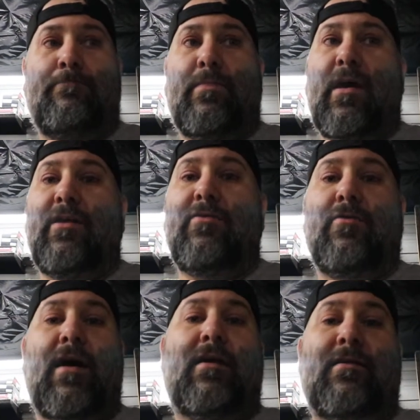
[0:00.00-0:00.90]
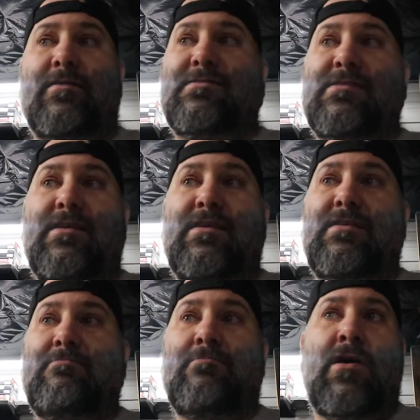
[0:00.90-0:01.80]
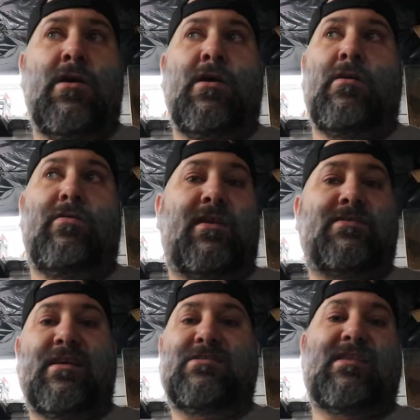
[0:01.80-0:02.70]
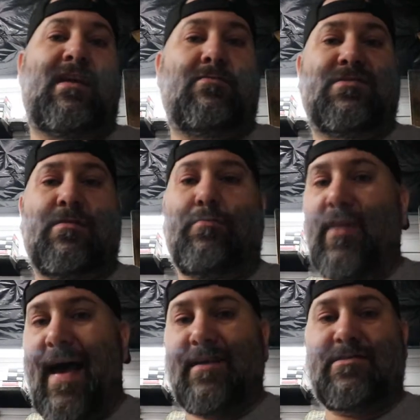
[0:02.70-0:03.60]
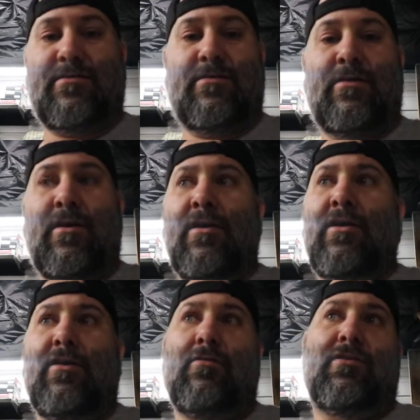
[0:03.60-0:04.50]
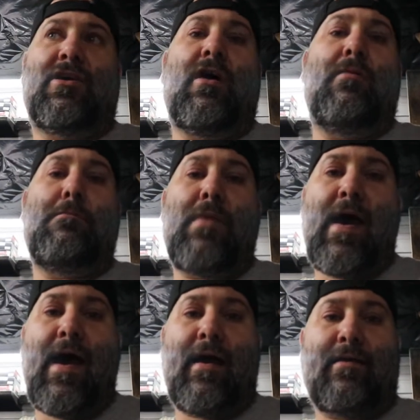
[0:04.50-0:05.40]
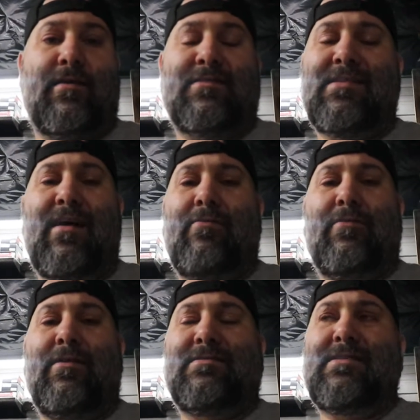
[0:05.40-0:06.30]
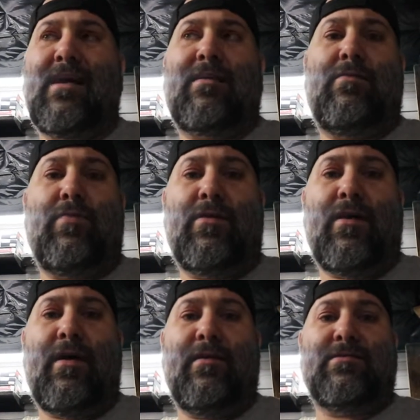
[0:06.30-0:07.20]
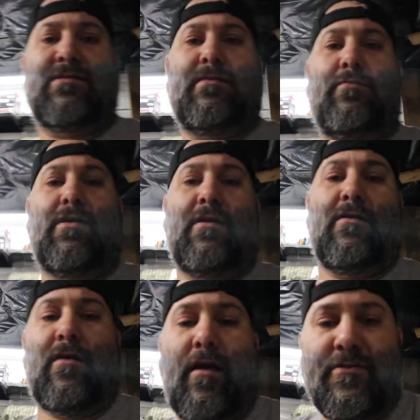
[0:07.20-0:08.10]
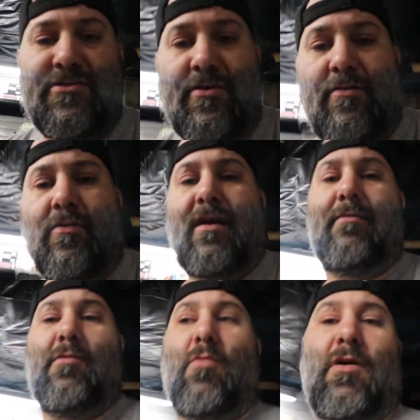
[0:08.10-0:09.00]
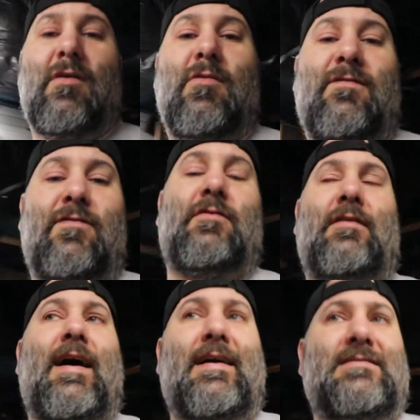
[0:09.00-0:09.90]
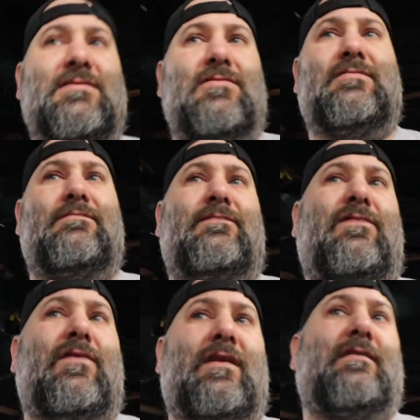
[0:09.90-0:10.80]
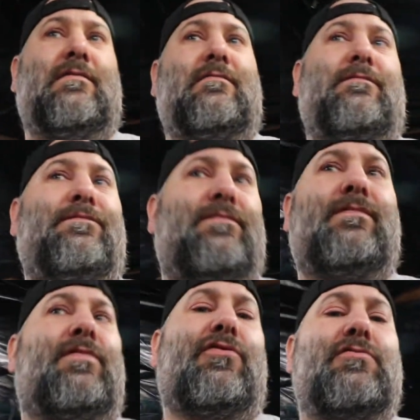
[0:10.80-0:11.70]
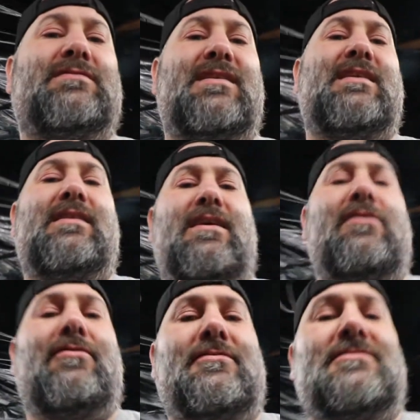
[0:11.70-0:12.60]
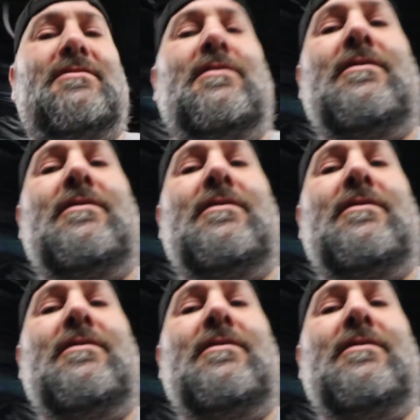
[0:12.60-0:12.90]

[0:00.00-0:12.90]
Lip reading: And you're not going to see things get sent out to the blaster, you know, to come back. And it's not going to be that. It's going to be here. I'll show you what I've been working with for the last freaking 13 years.